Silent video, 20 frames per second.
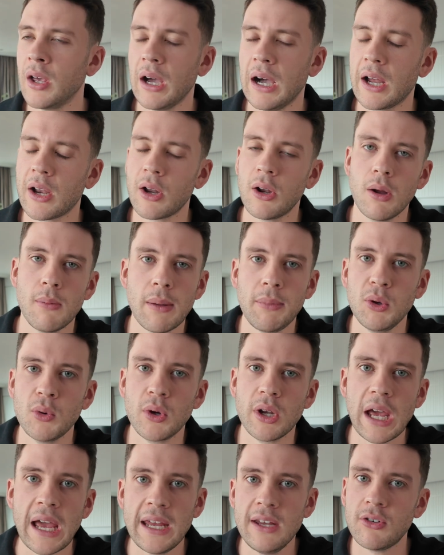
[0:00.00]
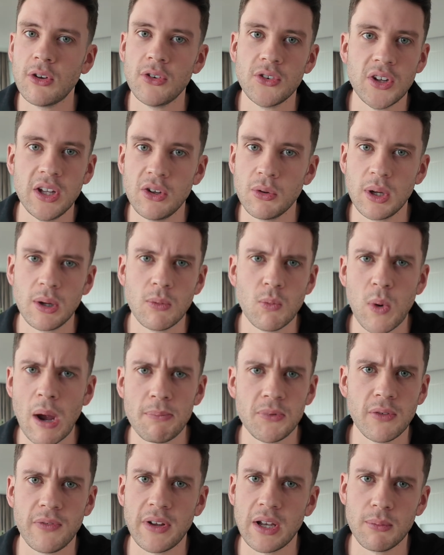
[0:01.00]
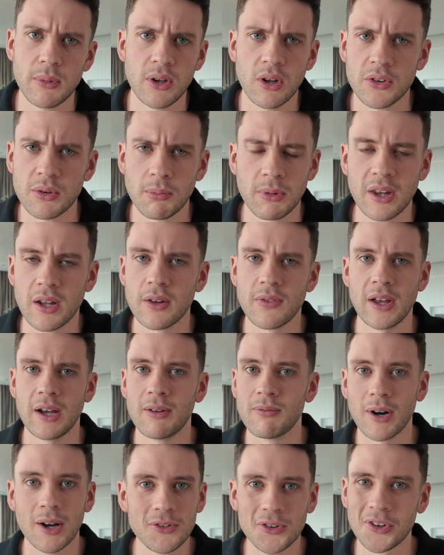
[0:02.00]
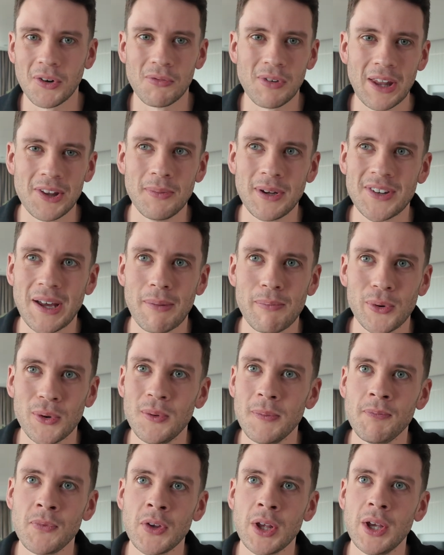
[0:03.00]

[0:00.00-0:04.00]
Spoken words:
I don't know, maybe you were an agency doing web development or something like that, right? Just a random example.